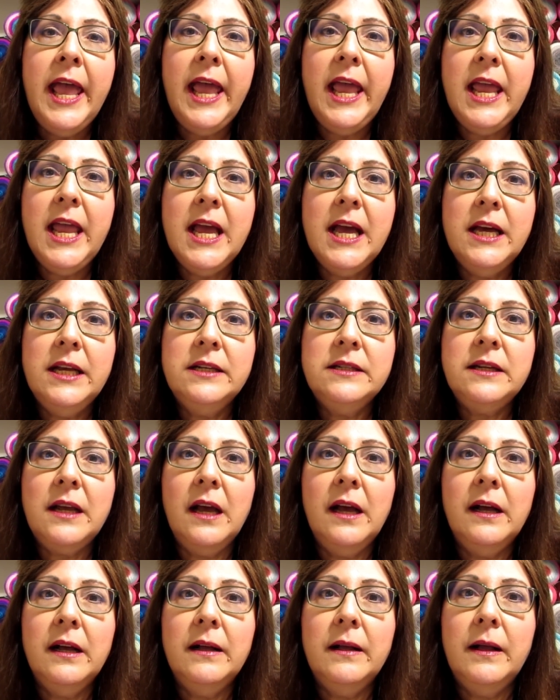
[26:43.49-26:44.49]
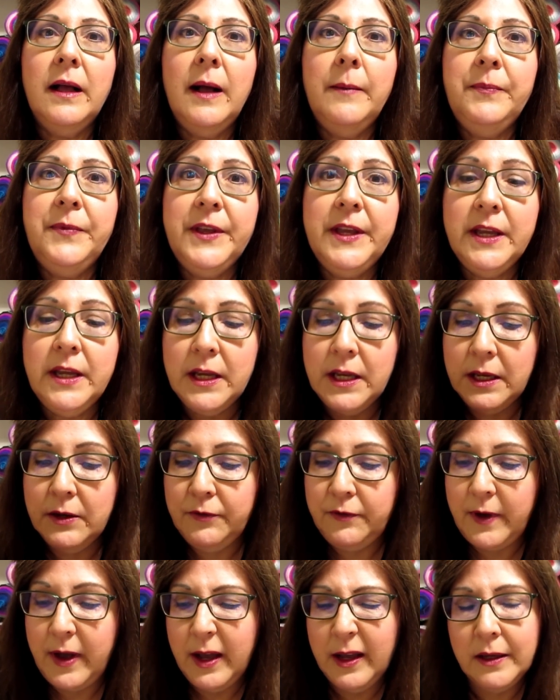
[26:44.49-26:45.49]
And I'm thinking
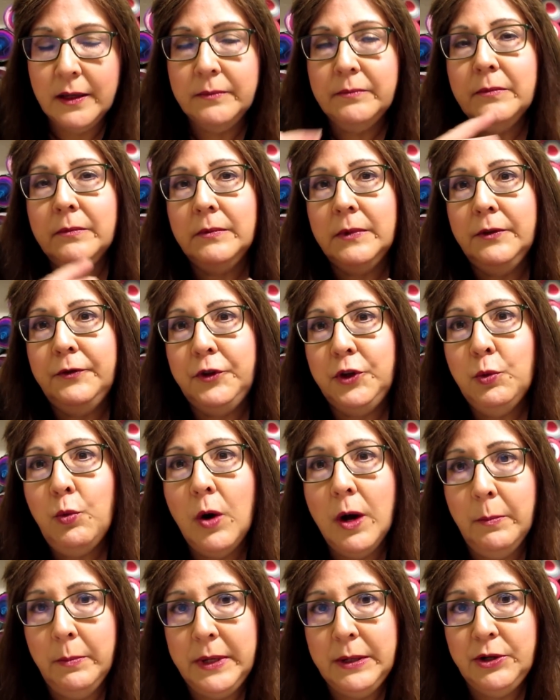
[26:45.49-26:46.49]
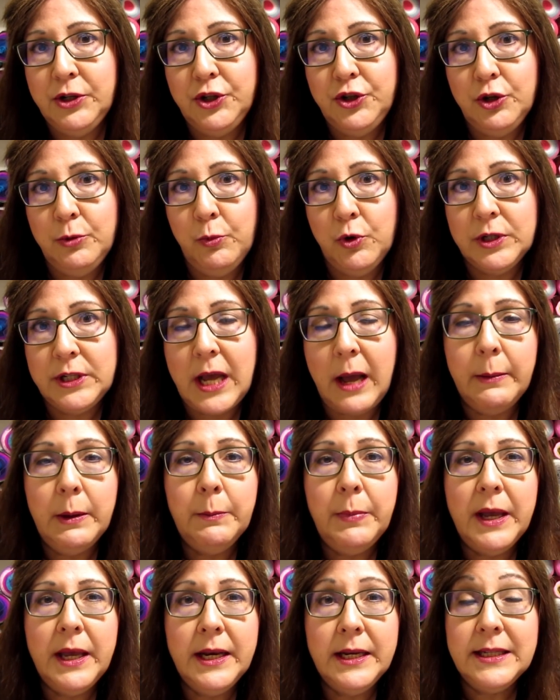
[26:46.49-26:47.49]
if you want me to do more
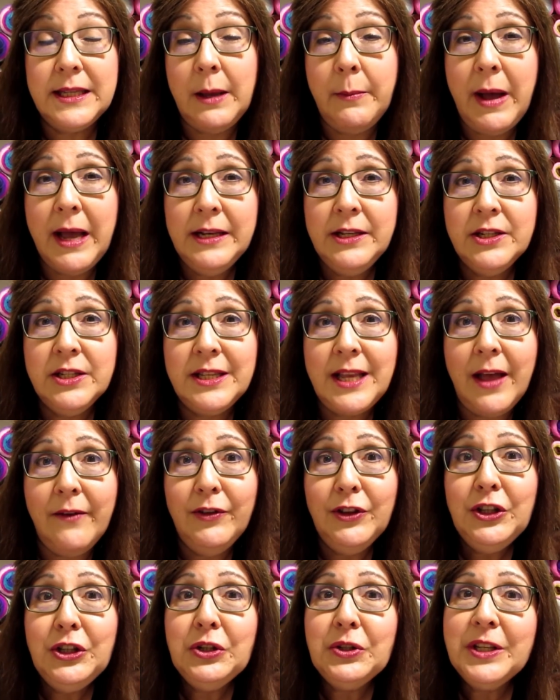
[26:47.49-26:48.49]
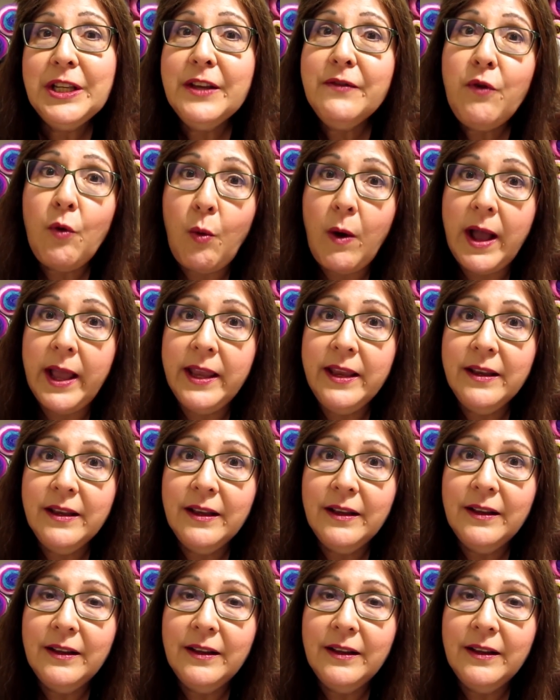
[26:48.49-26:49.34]
diamond paintings, I might just have a little giveaway